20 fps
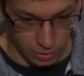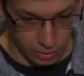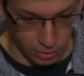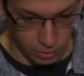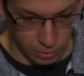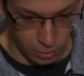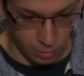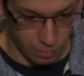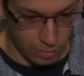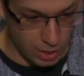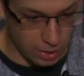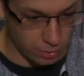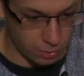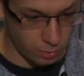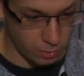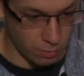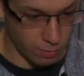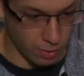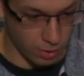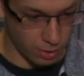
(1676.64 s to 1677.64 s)
You might
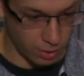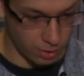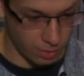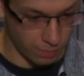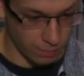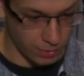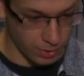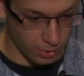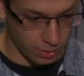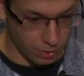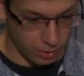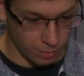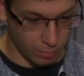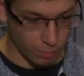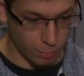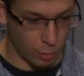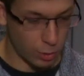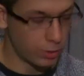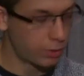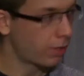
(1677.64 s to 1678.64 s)
do
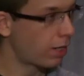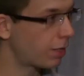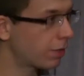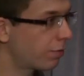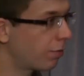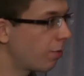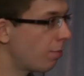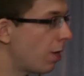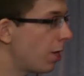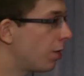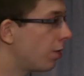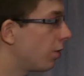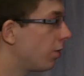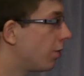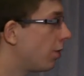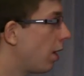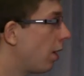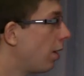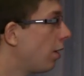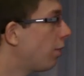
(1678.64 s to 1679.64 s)
more
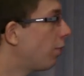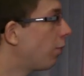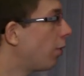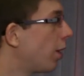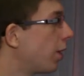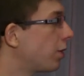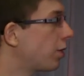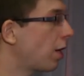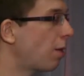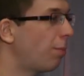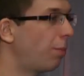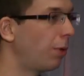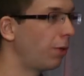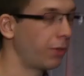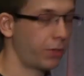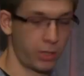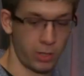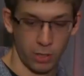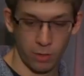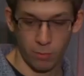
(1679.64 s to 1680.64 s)
transformations on it. For
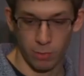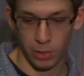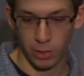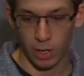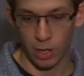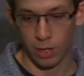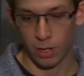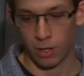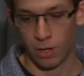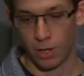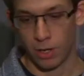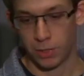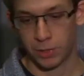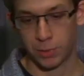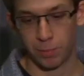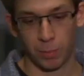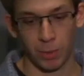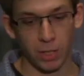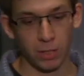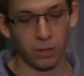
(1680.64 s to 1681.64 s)
example, here we're going to
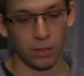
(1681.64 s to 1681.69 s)
split